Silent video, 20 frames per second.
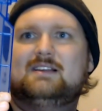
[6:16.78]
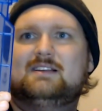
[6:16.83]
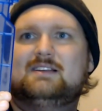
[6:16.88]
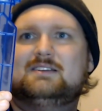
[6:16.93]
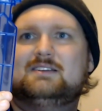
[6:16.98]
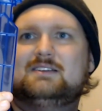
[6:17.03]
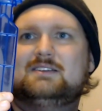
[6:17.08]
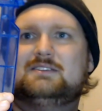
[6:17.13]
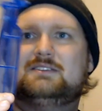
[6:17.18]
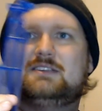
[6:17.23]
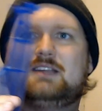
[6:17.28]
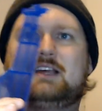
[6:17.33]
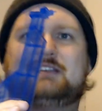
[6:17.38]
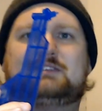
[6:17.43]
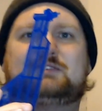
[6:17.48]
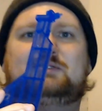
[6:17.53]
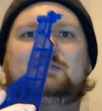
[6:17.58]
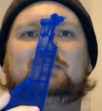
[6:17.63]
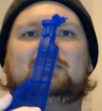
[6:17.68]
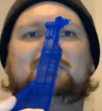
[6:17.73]
So that's
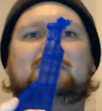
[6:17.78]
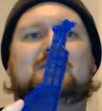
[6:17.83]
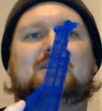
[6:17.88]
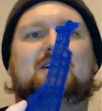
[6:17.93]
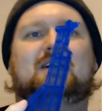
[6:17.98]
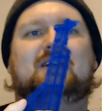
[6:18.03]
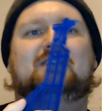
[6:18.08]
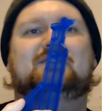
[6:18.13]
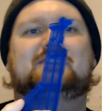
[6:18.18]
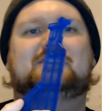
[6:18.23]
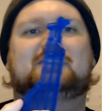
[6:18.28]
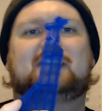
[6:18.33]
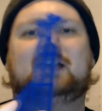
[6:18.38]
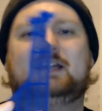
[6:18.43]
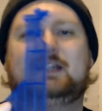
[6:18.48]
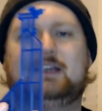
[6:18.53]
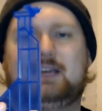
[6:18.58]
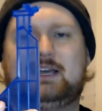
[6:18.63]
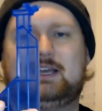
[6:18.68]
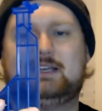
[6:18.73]
cool. We're gonna have this guy
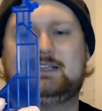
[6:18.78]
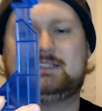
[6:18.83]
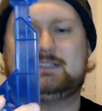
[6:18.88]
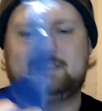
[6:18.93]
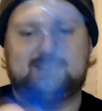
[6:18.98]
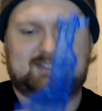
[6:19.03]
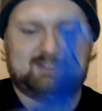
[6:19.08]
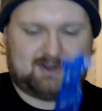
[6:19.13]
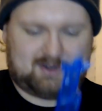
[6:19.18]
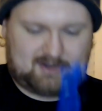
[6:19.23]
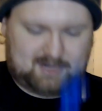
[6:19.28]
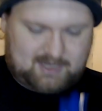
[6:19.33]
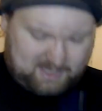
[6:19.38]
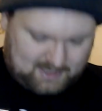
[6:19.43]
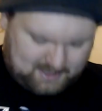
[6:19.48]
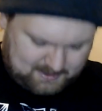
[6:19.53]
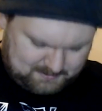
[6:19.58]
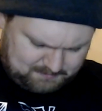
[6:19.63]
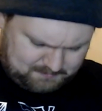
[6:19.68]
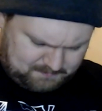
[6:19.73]
nice and sturdy.
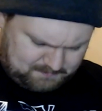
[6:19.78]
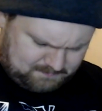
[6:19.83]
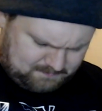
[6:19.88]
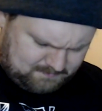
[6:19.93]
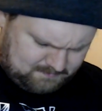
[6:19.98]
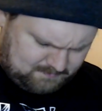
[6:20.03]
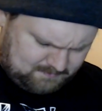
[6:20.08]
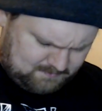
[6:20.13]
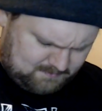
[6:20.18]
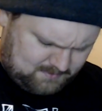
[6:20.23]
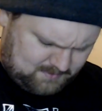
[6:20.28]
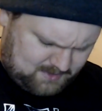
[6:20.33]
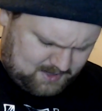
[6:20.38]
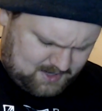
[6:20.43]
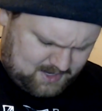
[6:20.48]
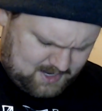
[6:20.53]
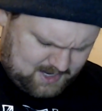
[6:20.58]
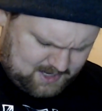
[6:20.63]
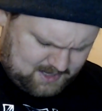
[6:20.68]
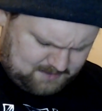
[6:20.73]
I'm
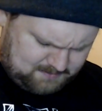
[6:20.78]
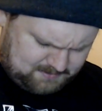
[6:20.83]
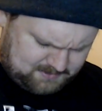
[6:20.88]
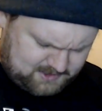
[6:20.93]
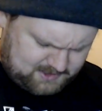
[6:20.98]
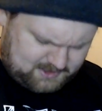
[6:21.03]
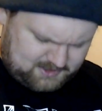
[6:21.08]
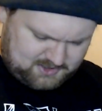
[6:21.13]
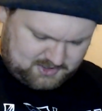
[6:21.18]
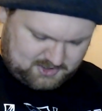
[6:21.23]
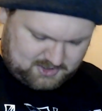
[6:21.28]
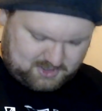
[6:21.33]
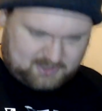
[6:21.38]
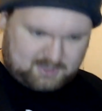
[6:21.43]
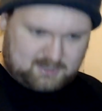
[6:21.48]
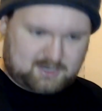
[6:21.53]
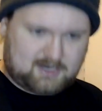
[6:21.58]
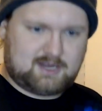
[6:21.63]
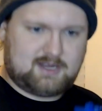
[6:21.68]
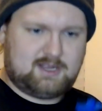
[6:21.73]
90% sure.
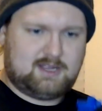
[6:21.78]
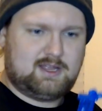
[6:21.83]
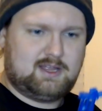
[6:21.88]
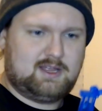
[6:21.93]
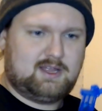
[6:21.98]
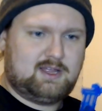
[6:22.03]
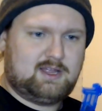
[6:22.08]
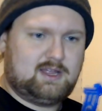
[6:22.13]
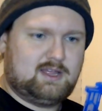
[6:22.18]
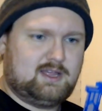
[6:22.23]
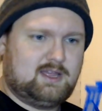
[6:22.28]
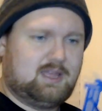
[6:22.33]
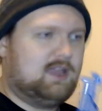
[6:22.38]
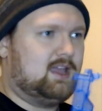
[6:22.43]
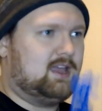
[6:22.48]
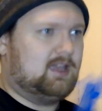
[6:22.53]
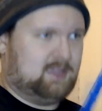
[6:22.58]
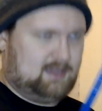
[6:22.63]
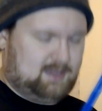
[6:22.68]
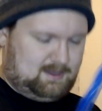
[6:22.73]

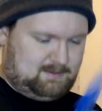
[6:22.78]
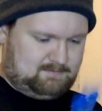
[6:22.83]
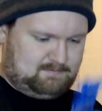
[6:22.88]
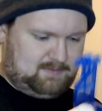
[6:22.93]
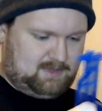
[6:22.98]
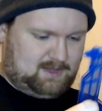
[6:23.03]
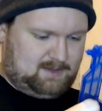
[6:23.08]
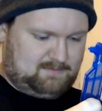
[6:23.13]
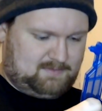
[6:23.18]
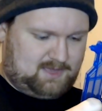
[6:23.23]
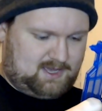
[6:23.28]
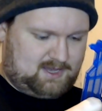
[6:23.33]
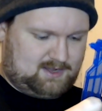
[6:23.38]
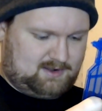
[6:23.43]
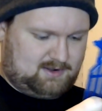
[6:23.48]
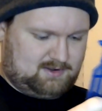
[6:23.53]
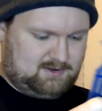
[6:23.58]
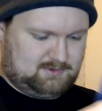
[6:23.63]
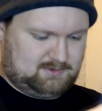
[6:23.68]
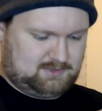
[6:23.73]
Yep, that
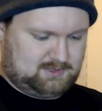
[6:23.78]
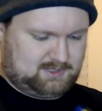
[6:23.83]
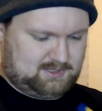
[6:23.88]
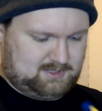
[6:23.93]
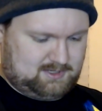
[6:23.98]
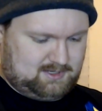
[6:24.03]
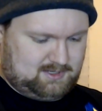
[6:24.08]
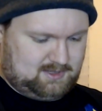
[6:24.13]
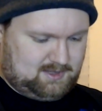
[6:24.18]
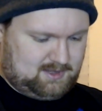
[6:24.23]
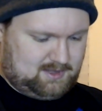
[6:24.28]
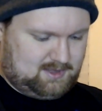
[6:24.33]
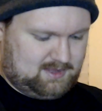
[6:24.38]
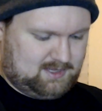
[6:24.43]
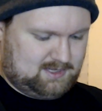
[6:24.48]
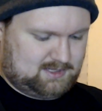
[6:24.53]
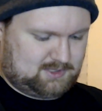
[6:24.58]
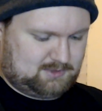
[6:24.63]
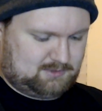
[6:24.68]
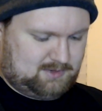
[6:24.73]
goes in
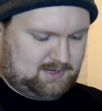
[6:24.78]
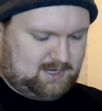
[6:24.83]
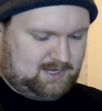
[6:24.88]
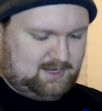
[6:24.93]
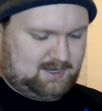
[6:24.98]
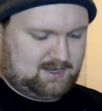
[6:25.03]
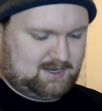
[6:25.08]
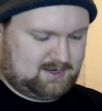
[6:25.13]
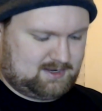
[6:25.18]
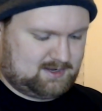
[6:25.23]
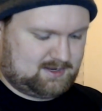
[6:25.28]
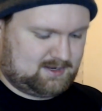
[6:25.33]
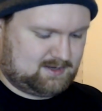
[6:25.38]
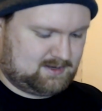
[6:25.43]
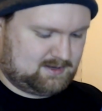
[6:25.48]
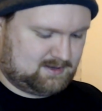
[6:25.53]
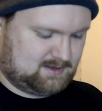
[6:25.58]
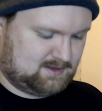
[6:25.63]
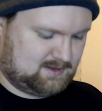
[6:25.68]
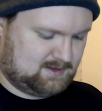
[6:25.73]
this way.
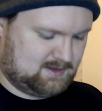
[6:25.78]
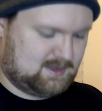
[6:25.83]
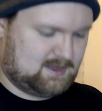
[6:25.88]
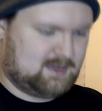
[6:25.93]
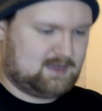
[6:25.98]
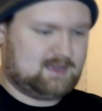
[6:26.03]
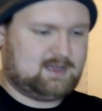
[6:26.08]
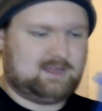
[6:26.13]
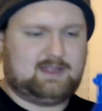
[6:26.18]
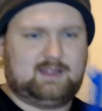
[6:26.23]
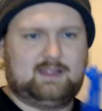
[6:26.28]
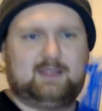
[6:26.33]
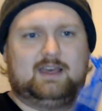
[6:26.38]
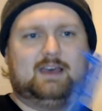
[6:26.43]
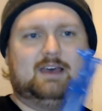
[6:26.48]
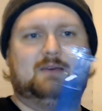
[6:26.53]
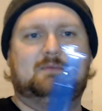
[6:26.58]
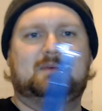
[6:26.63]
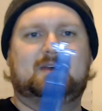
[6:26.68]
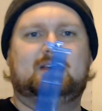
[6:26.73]
That
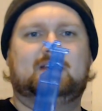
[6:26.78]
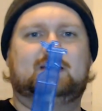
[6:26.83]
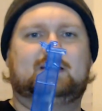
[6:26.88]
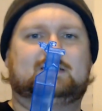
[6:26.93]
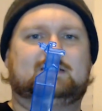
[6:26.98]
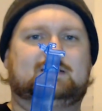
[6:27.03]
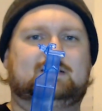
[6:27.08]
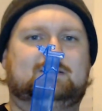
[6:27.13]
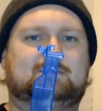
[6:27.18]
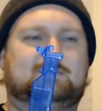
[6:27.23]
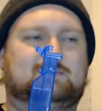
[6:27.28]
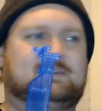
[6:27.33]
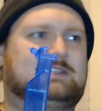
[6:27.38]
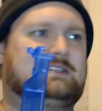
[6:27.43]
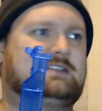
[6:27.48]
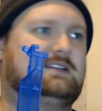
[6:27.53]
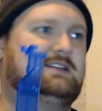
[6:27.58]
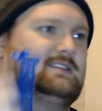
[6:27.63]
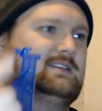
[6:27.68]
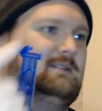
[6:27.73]
makes a little more
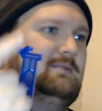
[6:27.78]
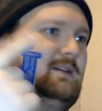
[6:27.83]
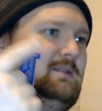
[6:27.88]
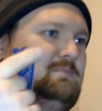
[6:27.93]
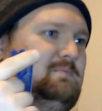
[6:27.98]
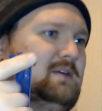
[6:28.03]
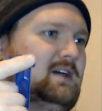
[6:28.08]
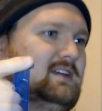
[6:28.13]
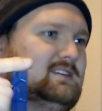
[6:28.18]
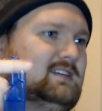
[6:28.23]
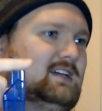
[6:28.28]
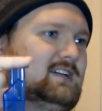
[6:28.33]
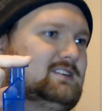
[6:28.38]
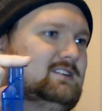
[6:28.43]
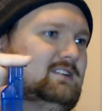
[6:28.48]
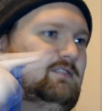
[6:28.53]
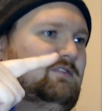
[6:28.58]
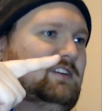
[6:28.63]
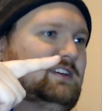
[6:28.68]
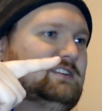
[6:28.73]
sense. That way the peg's actually
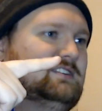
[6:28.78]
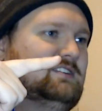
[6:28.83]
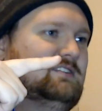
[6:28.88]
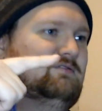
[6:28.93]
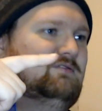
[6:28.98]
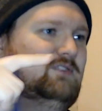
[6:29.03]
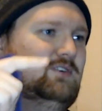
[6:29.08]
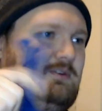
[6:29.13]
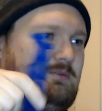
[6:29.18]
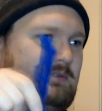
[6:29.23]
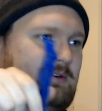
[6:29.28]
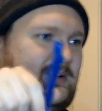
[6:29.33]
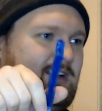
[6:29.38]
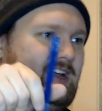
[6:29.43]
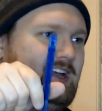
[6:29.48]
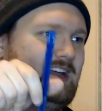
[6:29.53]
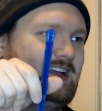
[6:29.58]
facing forward.